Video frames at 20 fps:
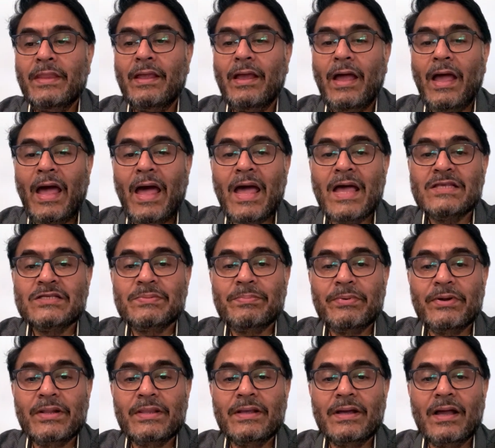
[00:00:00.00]
as
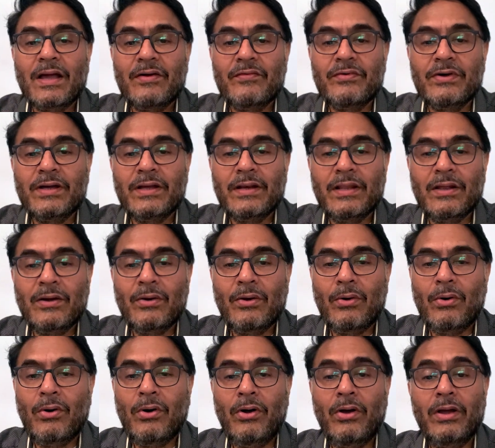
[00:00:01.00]
per the governing
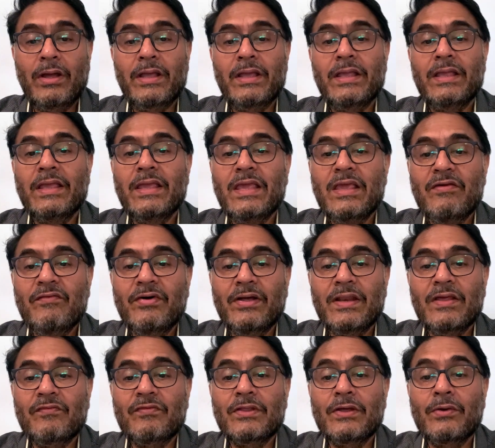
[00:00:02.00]
law, even
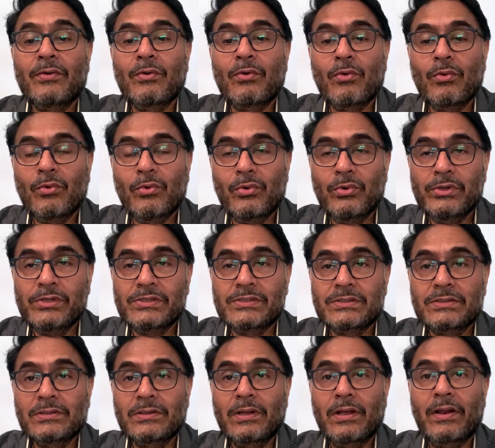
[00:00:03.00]
if the
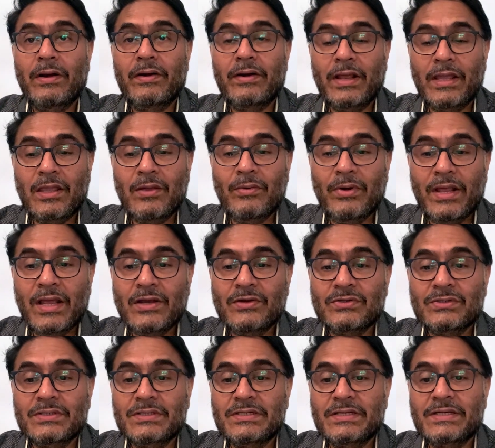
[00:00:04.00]
rules,
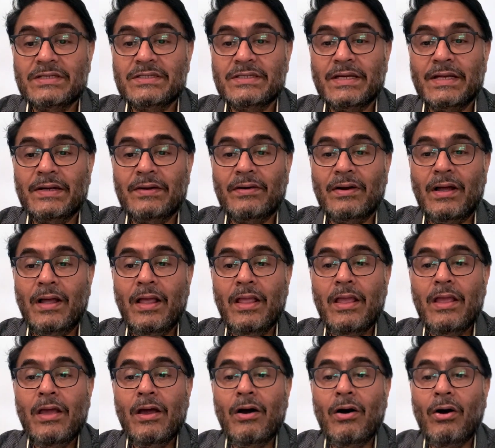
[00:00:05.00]
regulations, etc.
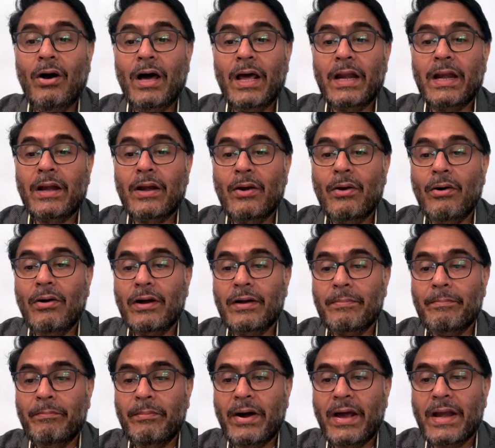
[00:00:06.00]
are
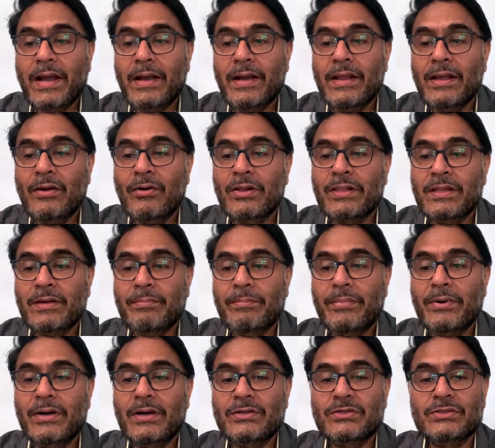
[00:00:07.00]
not binding on the
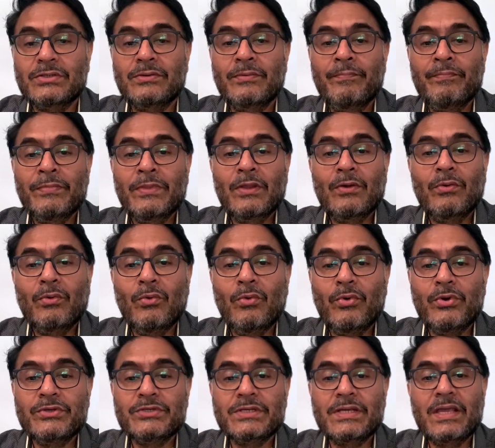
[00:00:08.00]
person who
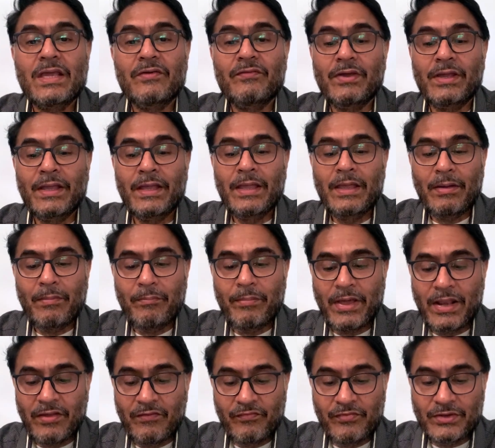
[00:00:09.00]
is giving
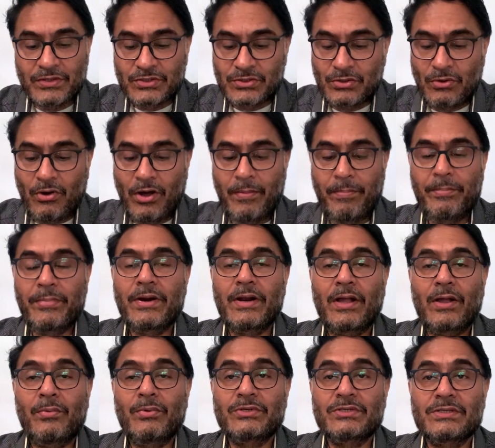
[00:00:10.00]
benefits or
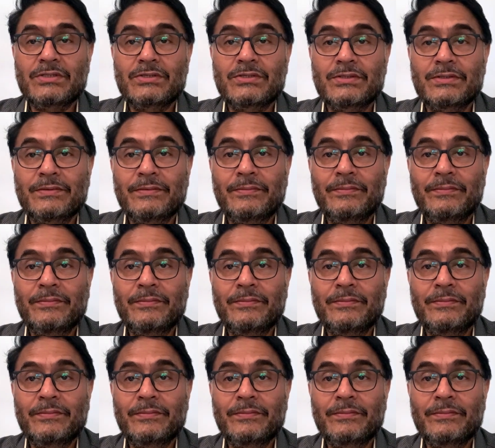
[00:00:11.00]
perquisites.